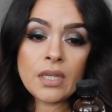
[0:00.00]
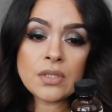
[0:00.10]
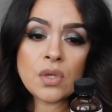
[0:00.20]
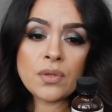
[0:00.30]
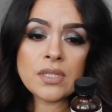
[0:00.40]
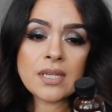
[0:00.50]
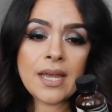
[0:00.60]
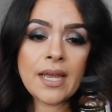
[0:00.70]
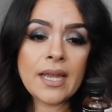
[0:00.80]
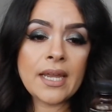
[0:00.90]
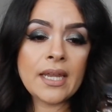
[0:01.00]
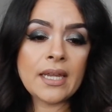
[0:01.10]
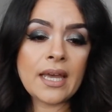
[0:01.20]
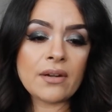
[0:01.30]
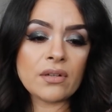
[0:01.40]
So this
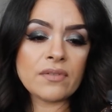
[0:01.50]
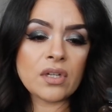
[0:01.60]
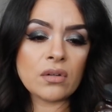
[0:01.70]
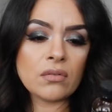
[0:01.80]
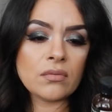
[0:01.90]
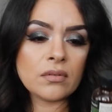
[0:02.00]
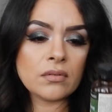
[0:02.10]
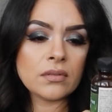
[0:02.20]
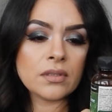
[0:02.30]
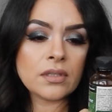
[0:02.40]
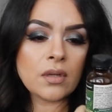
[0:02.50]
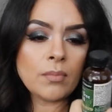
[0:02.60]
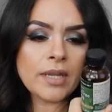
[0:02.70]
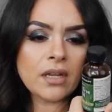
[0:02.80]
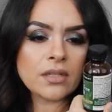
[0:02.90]
guy, I don't even know. Oh
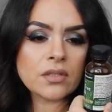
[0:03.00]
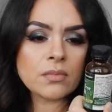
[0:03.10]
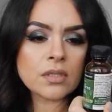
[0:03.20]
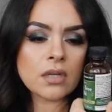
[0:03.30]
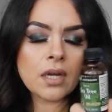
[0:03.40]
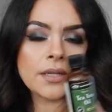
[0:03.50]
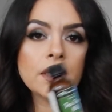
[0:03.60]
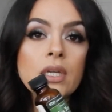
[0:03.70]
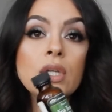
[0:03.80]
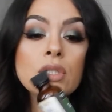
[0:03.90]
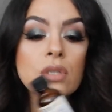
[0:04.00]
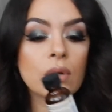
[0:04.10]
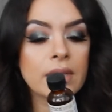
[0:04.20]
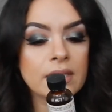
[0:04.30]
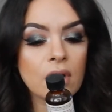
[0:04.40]
my God, it's almost gone.
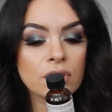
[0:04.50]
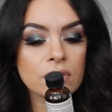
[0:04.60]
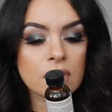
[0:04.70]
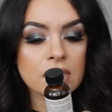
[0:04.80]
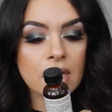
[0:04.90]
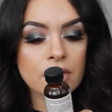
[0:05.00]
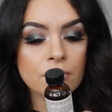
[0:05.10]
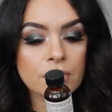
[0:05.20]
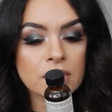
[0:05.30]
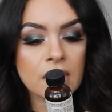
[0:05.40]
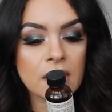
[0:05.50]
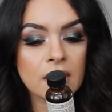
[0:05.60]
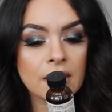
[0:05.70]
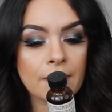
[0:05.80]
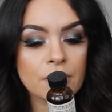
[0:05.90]
So, and it also says
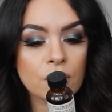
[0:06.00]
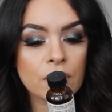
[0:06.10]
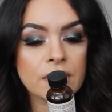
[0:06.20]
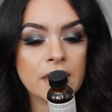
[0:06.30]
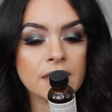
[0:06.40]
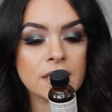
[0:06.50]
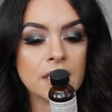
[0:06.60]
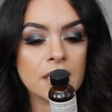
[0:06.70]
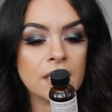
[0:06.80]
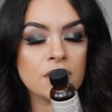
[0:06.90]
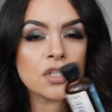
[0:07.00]
100% laboratory tested.